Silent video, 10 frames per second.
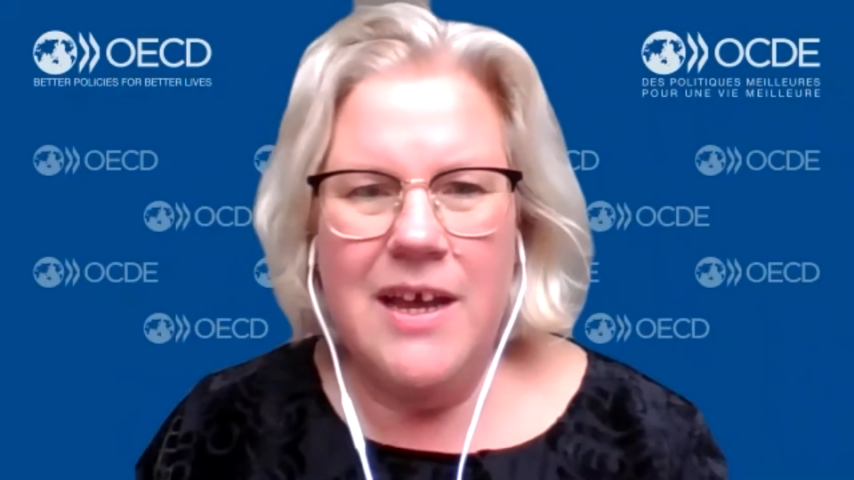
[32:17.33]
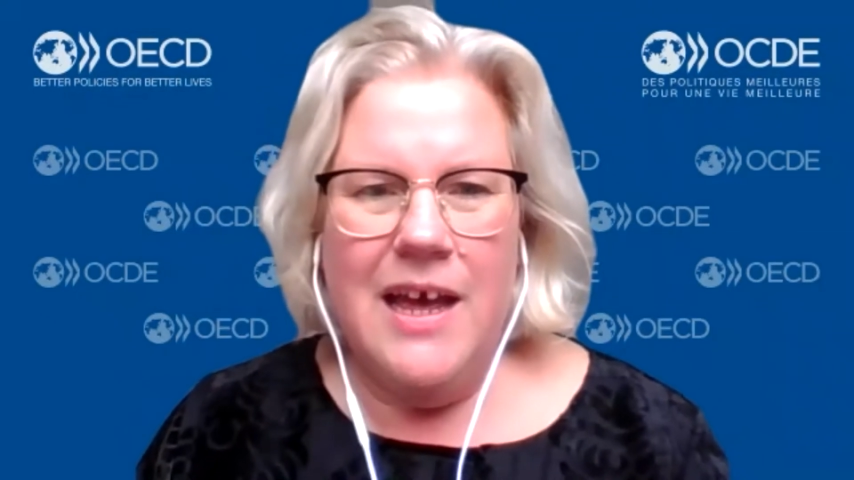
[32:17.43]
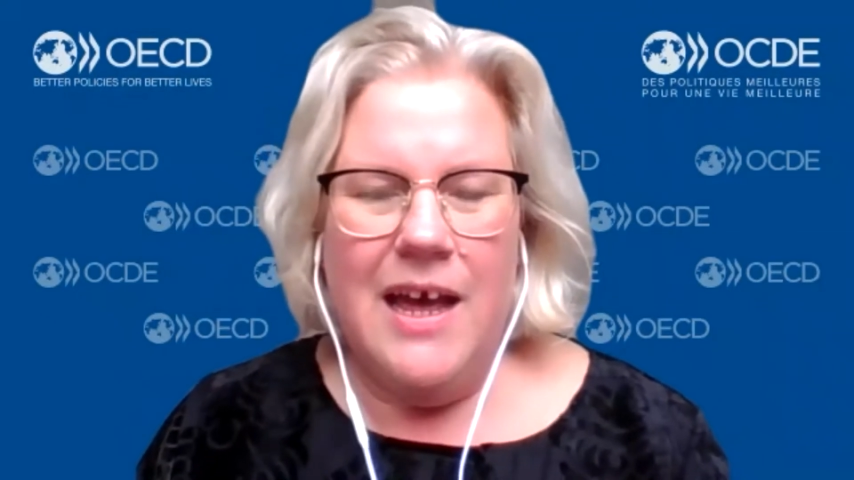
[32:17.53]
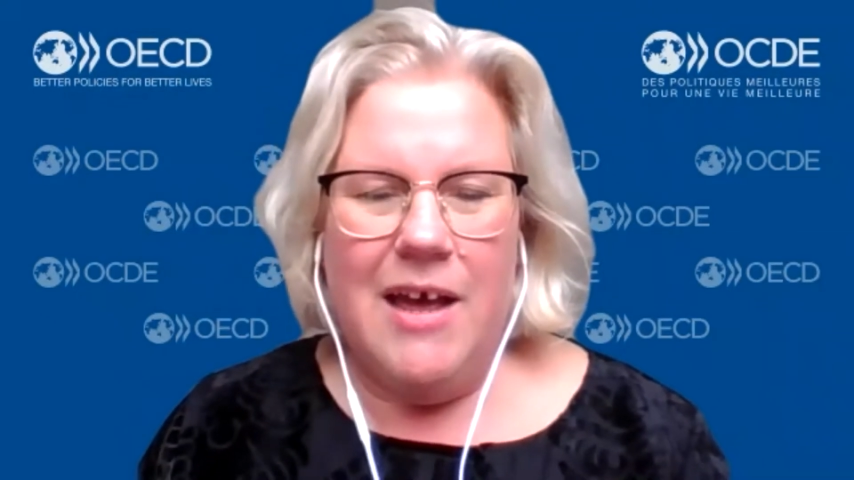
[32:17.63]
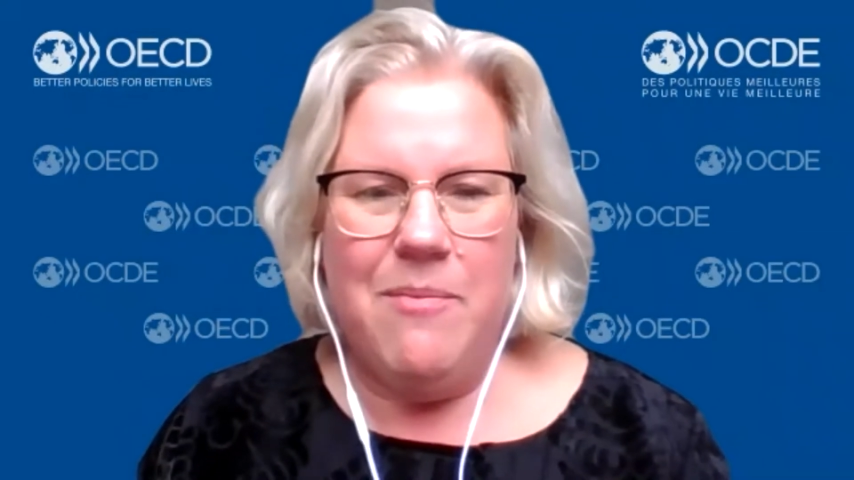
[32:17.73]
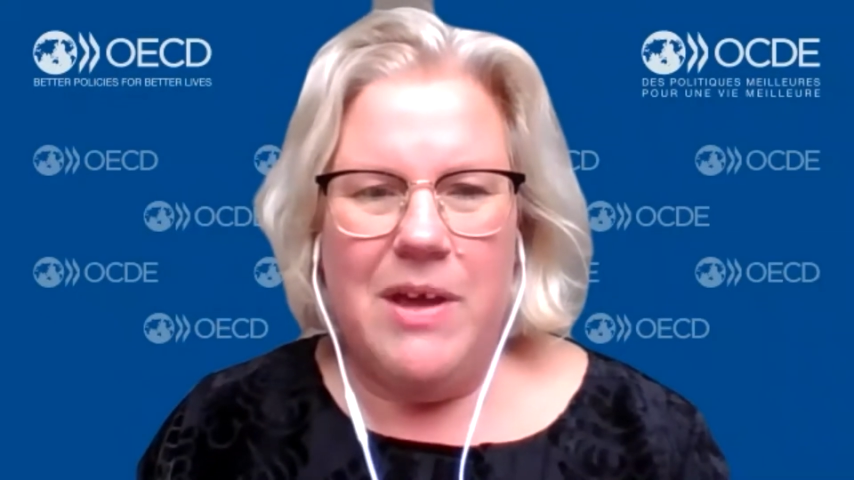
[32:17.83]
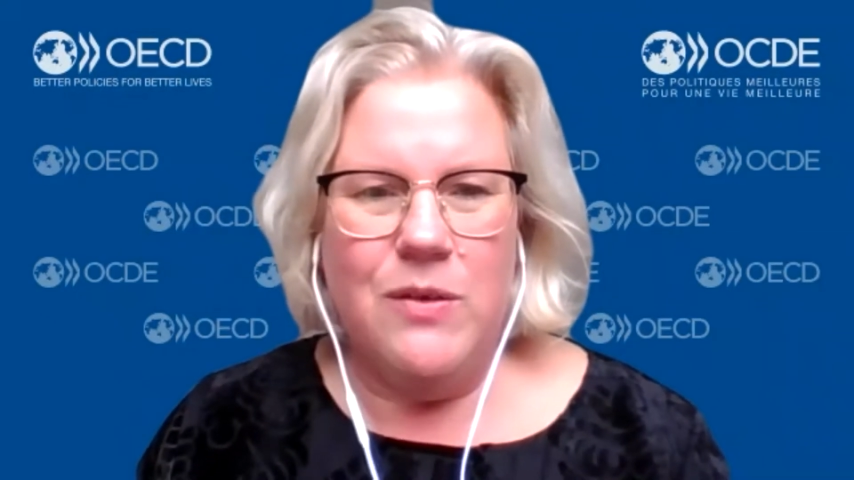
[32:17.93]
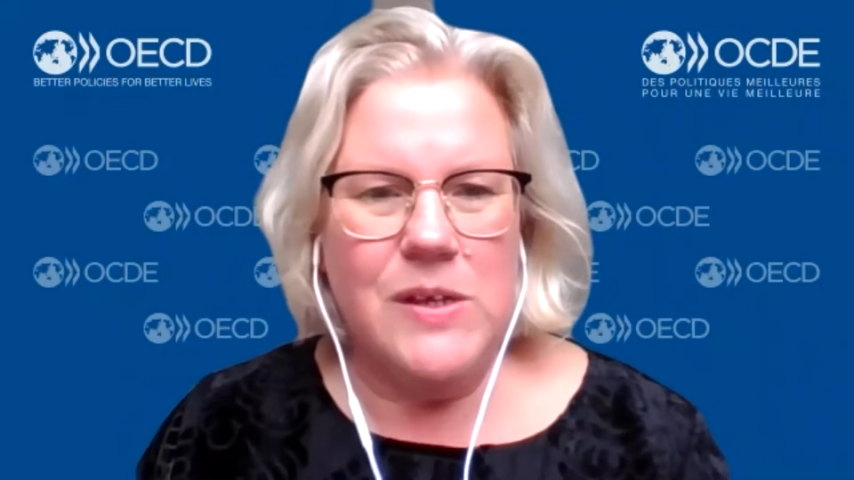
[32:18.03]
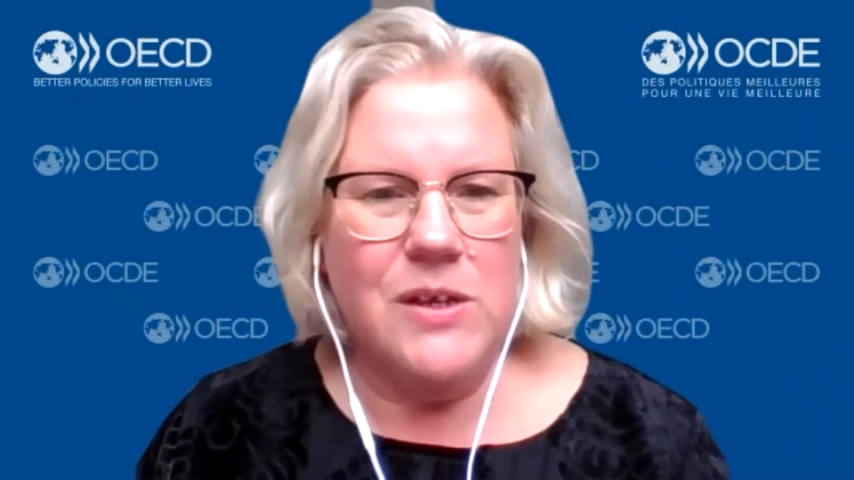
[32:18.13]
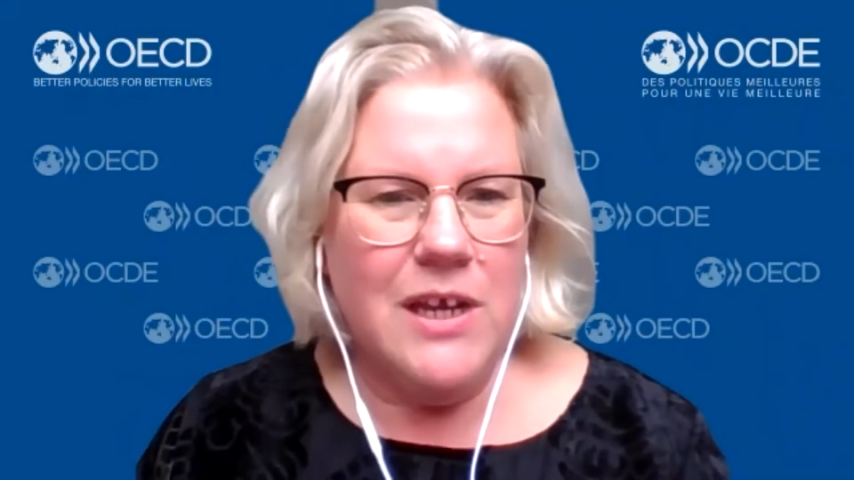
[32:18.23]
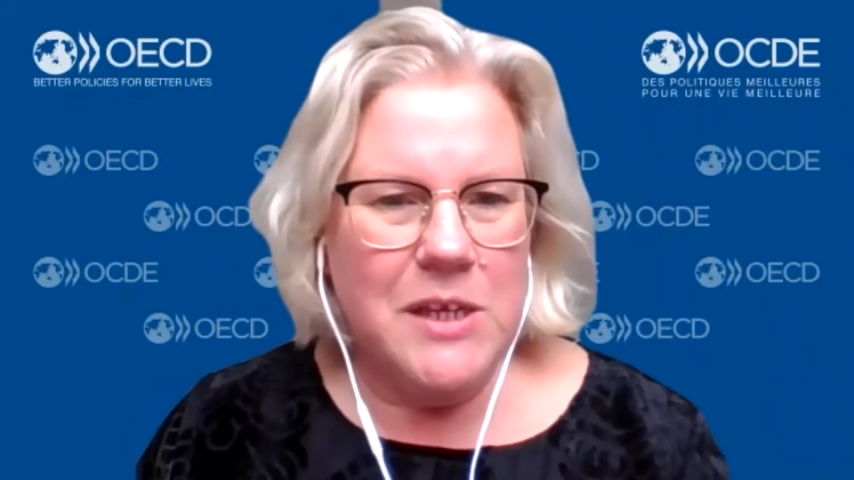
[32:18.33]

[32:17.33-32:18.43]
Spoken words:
and also the